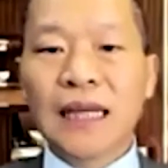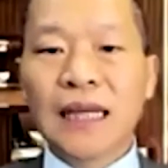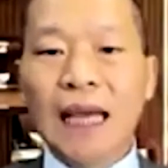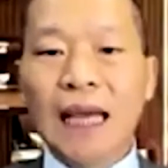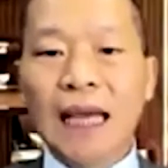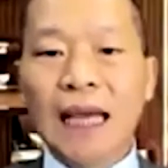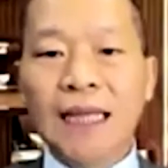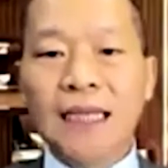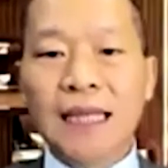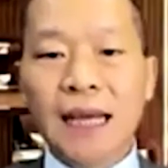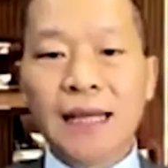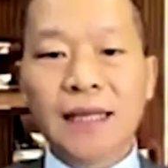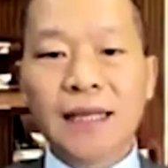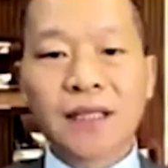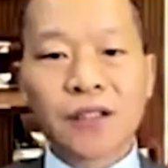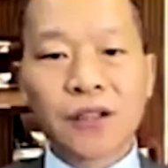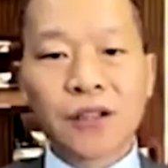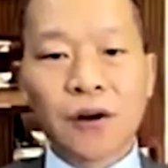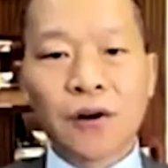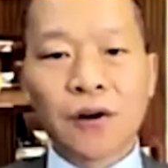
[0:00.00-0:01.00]
In-Taek
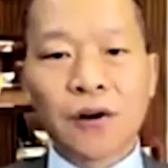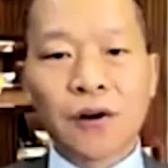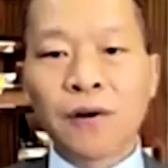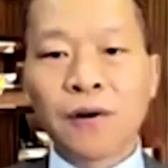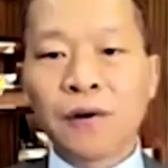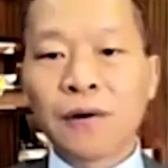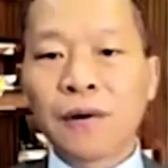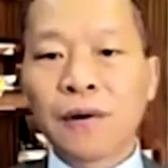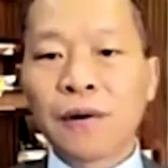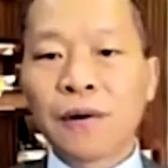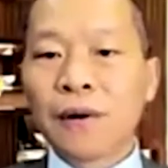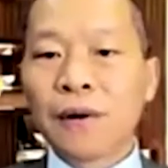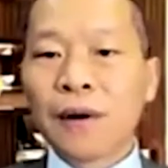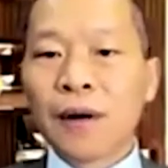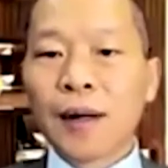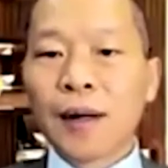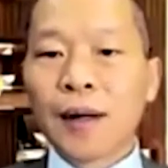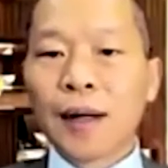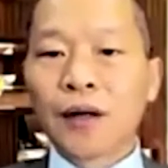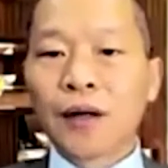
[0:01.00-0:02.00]
Soh,
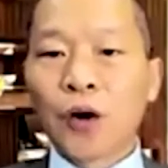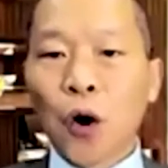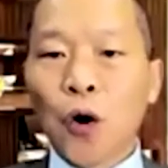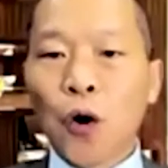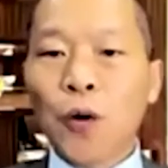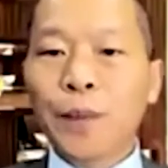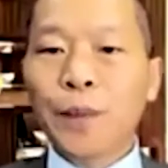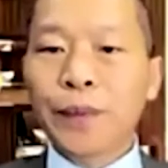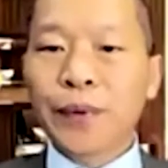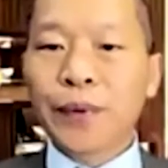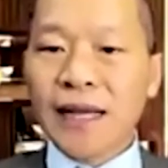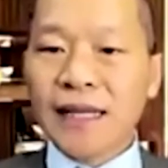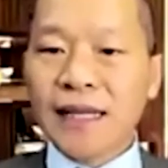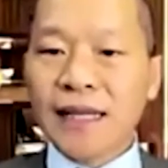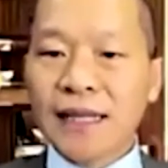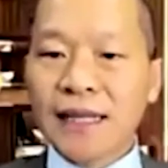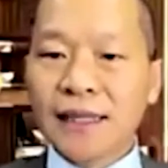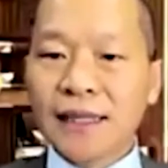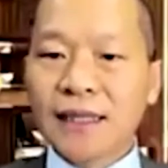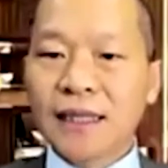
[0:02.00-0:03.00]

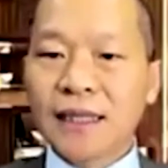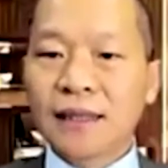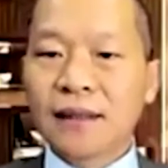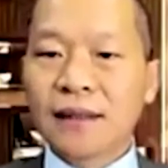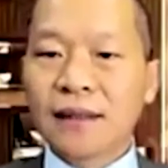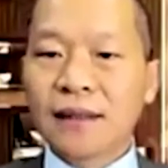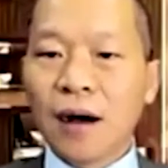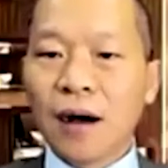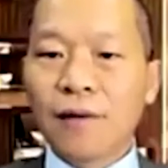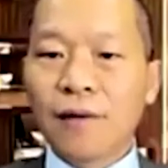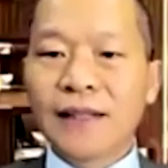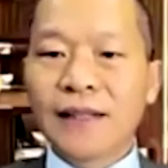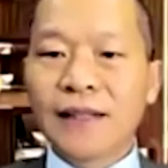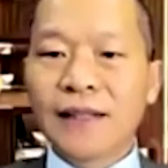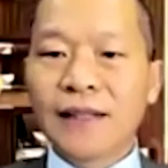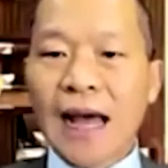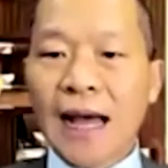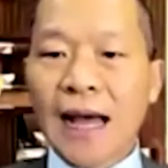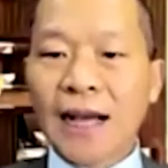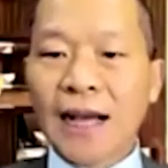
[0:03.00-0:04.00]
co-president of the
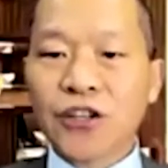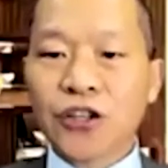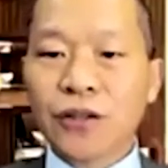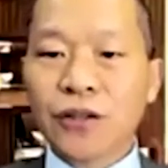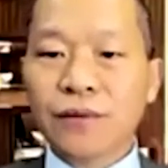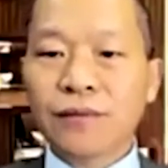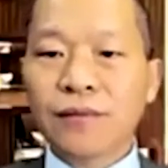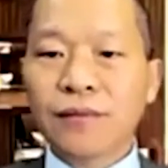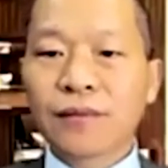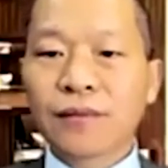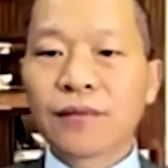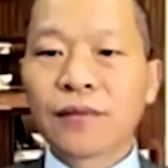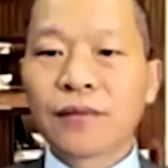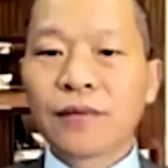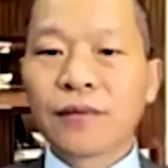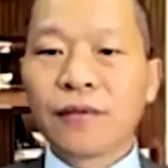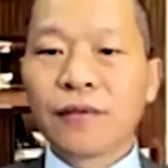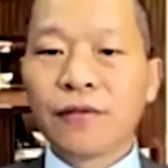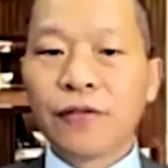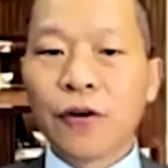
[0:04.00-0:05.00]
Action
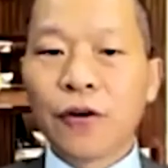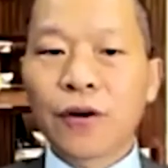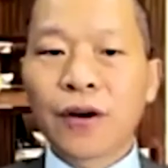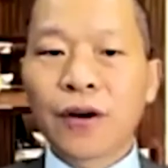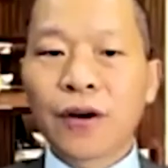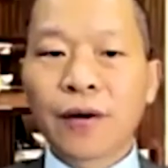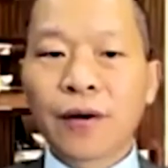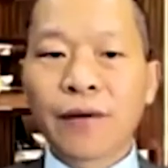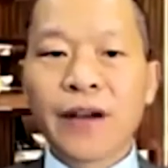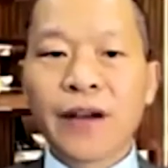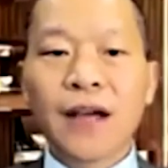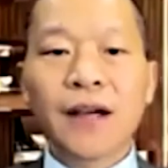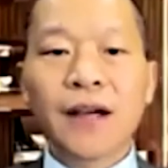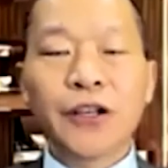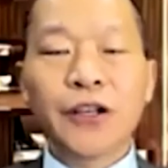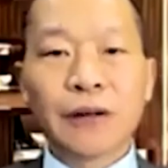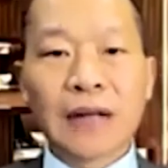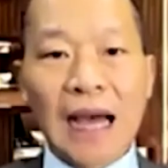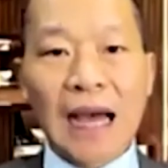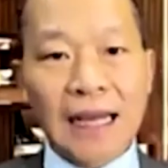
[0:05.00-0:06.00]
for Korea
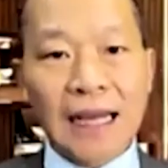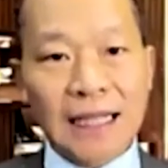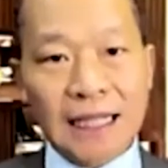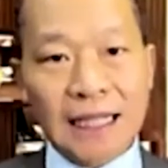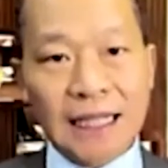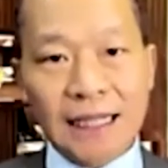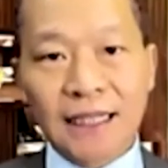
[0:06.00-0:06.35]
United.